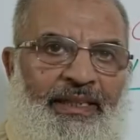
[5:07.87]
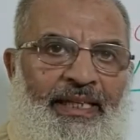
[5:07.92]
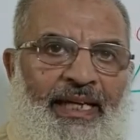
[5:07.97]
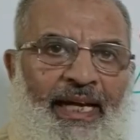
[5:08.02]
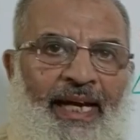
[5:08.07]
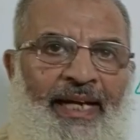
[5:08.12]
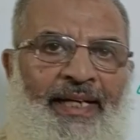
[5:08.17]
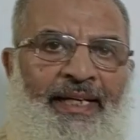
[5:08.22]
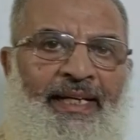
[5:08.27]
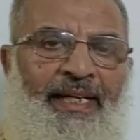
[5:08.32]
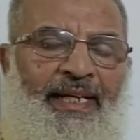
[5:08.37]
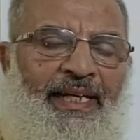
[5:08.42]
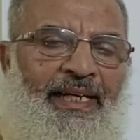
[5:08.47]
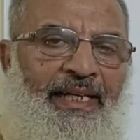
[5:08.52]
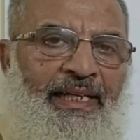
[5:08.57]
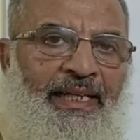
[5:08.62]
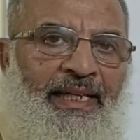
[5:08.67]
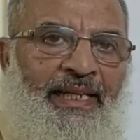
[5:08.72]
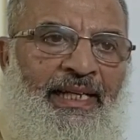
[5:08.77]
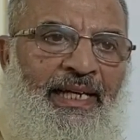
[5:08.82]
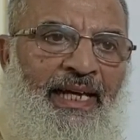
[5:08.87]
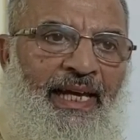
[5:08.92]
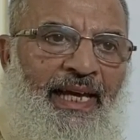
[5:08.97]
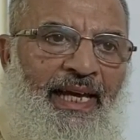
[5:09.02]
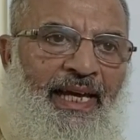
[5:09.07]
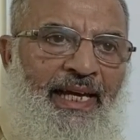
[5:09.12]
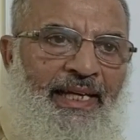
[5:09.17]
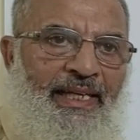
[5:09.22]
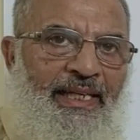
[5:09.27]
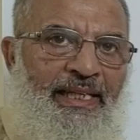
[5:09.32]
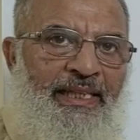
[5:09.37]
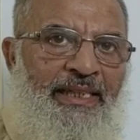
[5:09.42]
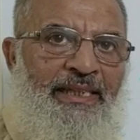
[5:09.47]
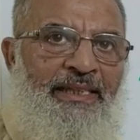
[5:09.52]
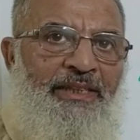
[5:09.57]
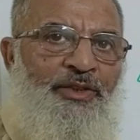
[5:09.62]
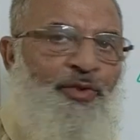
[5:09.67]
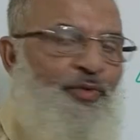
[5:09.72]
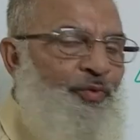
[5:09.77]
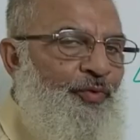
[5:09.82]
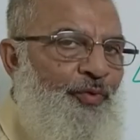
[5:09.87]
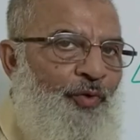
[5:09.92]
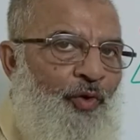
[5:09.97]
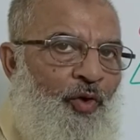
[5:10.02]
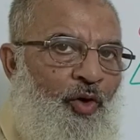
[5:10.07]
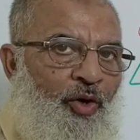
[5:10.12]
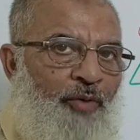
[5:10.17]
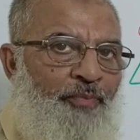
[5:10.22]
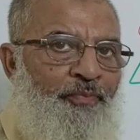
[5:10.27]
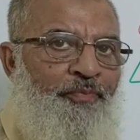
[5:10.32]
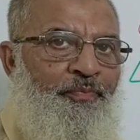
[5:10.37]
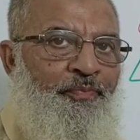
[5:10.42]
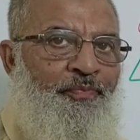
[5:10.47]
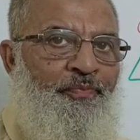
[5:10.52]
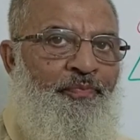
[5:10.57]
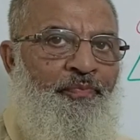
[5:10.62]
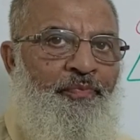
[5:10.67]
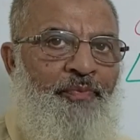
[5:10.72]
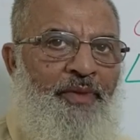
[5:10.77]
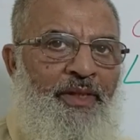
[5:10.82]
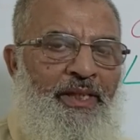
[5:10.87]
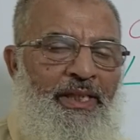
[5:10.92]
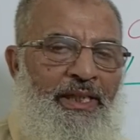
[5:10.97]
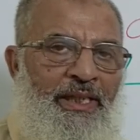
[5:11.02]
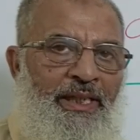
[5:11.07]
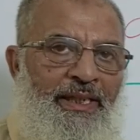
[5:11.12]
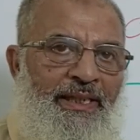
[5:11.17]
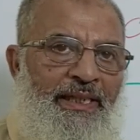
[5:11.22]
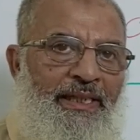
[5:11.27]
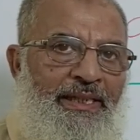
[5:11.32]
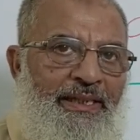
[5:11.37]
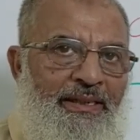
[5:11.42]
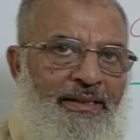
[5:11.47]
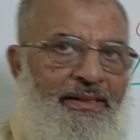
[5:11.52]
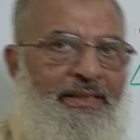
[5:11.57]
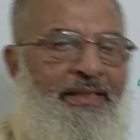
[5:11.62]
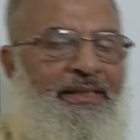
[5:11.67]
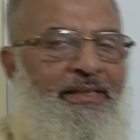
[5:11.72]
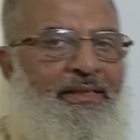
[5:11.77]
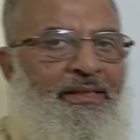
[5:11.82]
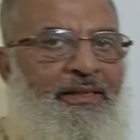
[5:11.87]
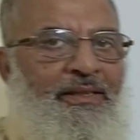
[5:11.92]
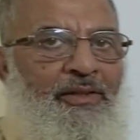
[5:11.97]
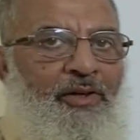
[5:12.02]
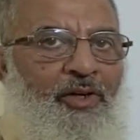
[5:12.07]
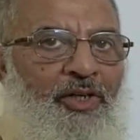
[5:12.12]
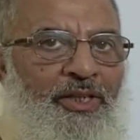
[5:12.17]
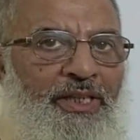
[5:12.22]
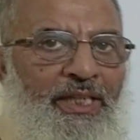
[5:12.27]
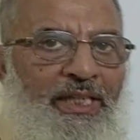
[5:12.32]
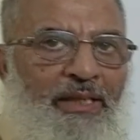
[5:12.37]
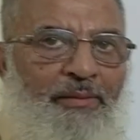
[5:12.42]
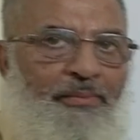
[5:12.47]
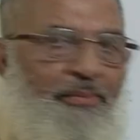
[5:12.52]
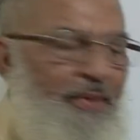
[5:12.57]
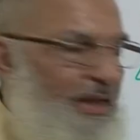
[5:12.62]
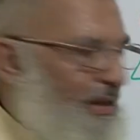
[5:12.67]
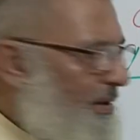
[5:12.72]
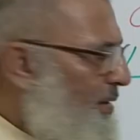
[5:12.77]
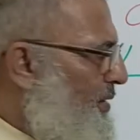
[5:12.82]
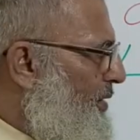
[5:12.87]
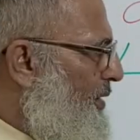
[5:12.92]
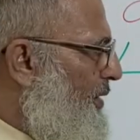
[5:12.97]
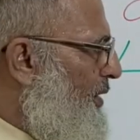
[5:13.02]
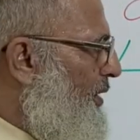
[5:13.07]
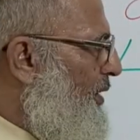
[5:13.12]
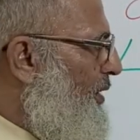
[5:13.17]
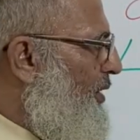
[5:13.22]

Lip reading: that angles form the digits or the numbers